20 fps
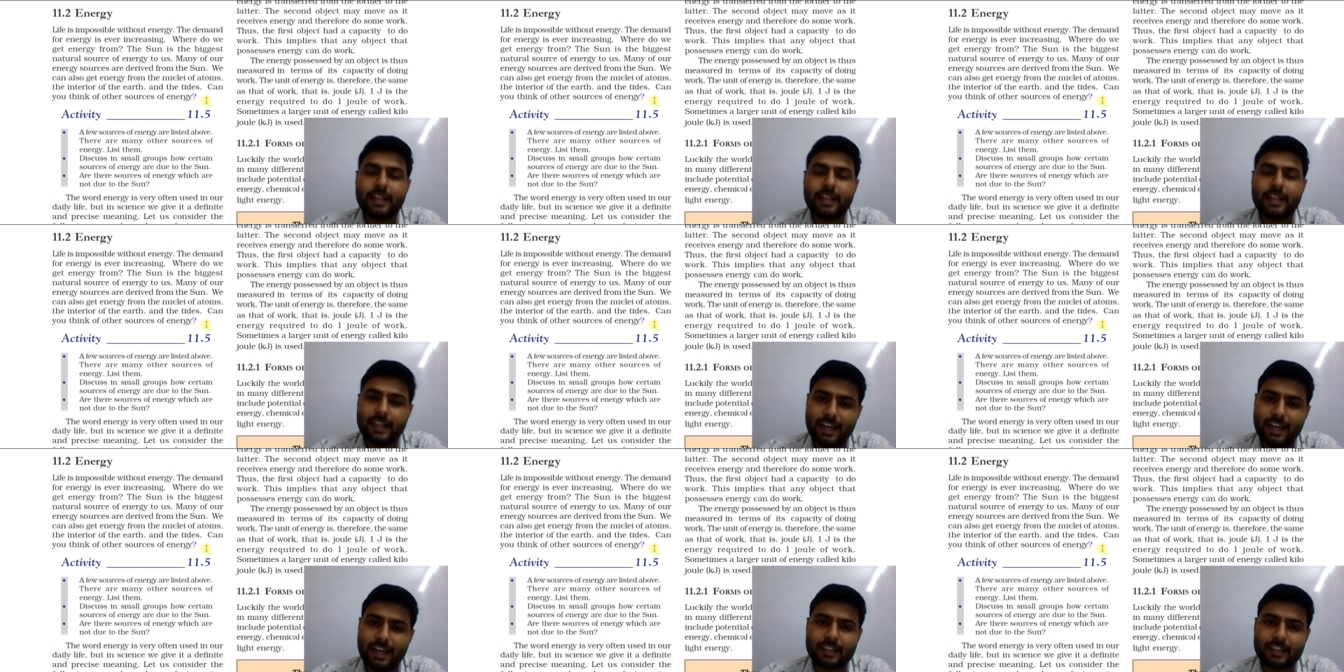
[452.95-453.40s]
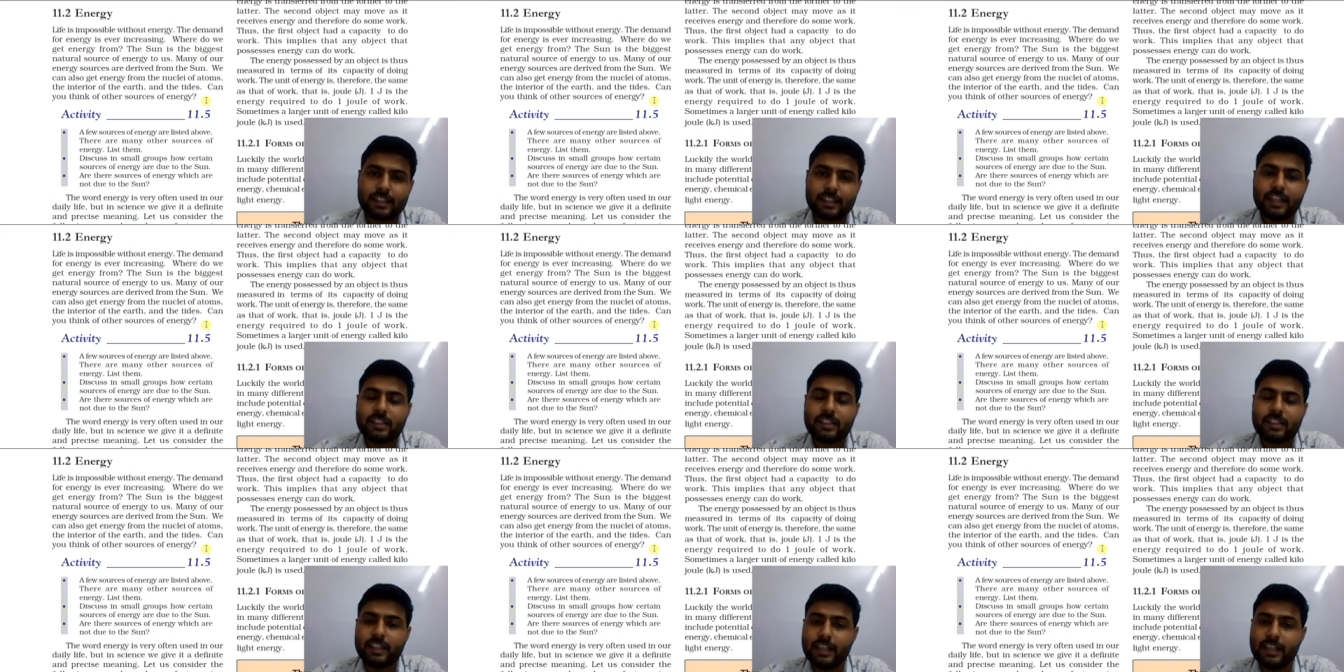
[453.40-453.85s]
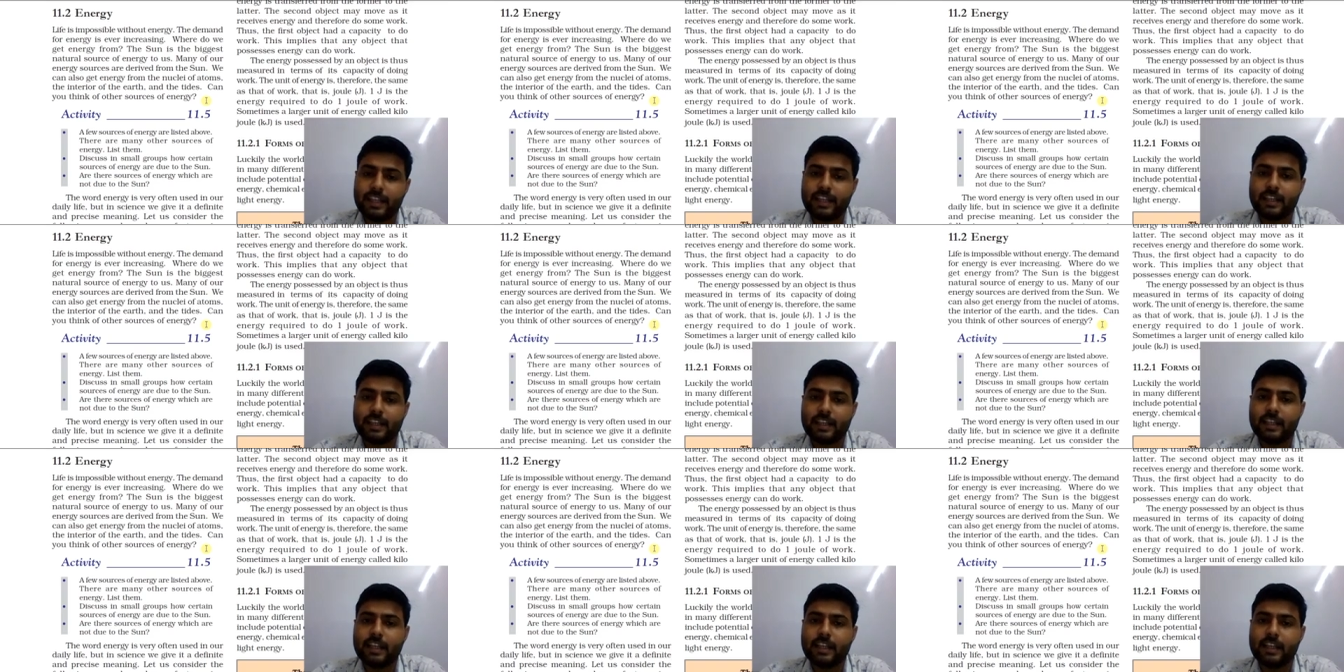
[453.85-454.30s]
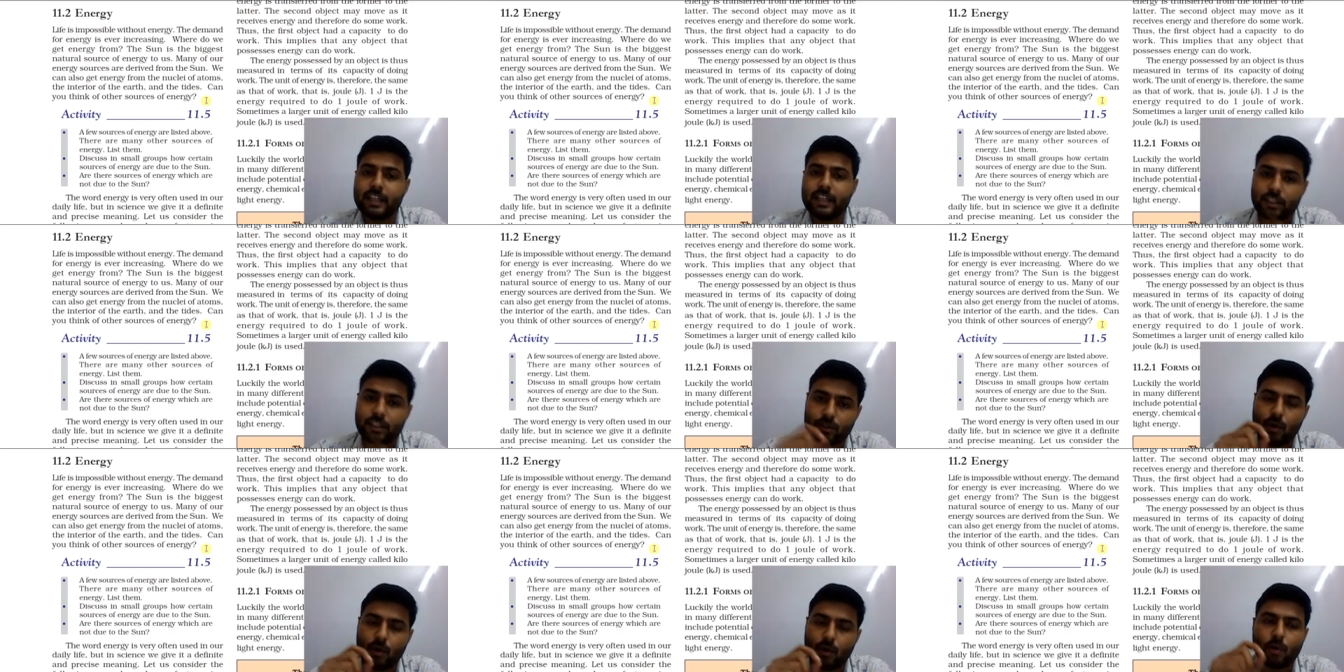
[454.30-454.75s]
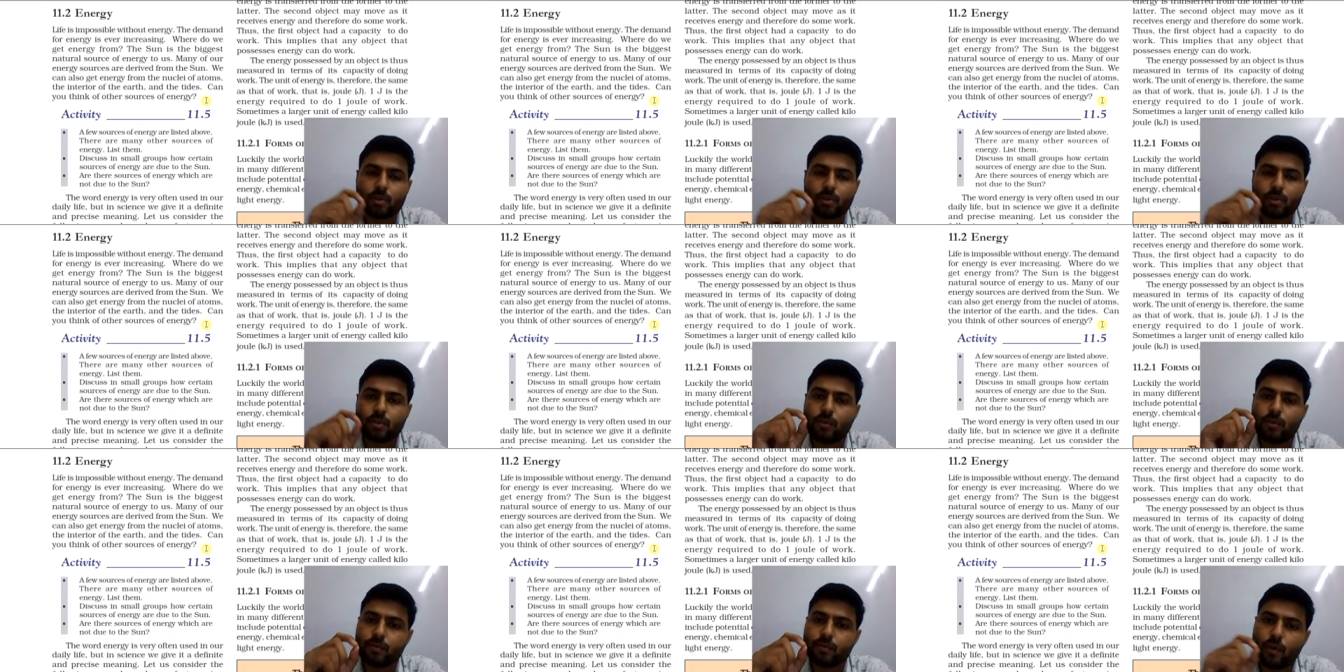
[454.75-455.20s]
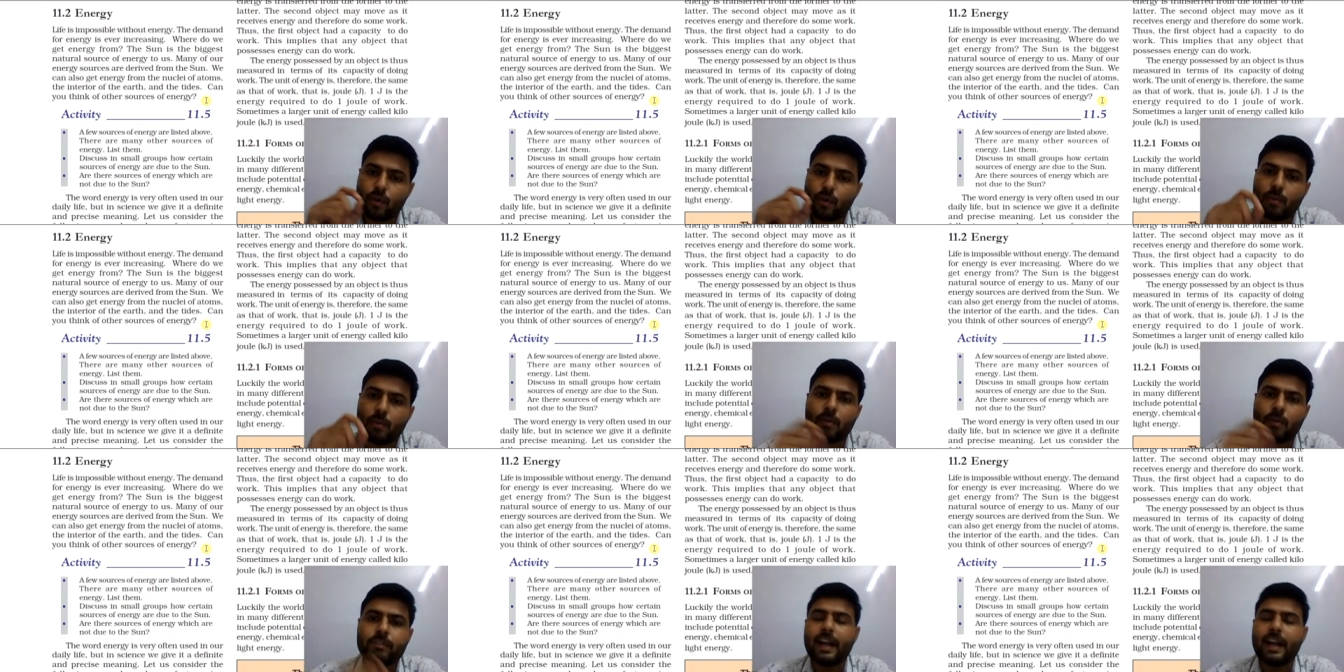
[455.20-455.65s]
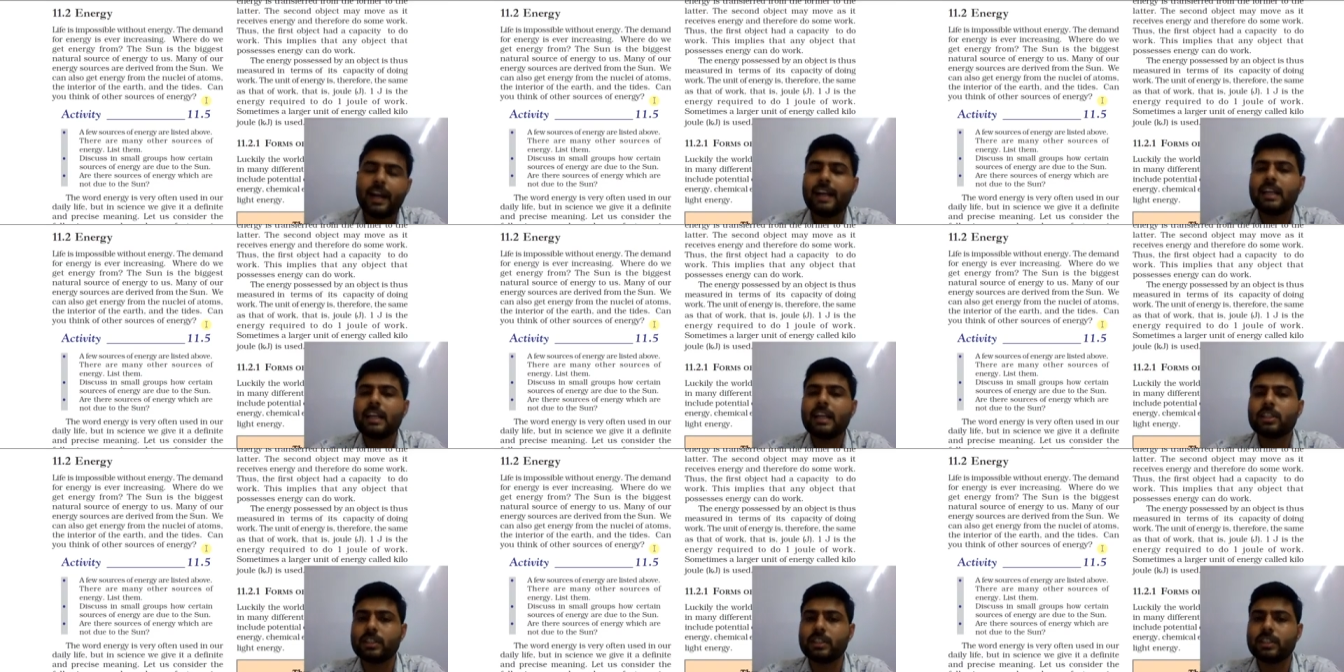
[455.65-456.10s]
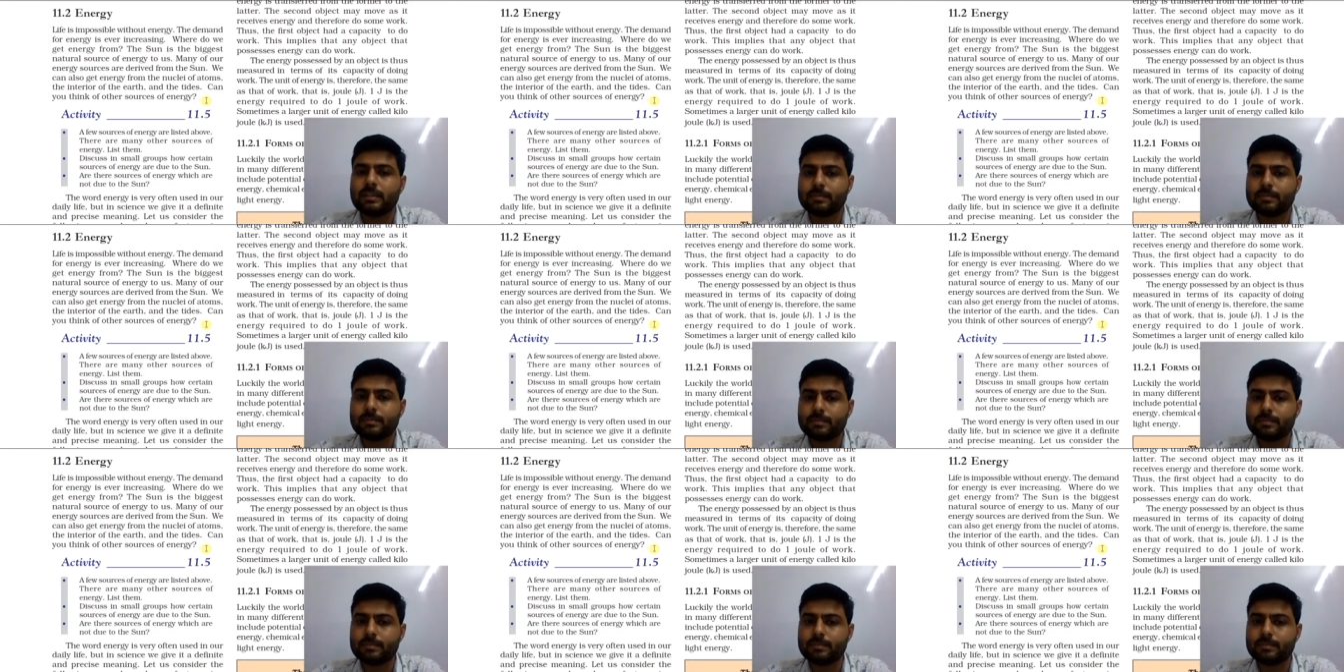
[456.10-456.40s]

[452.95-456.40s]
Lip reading: Electricity is also form of energy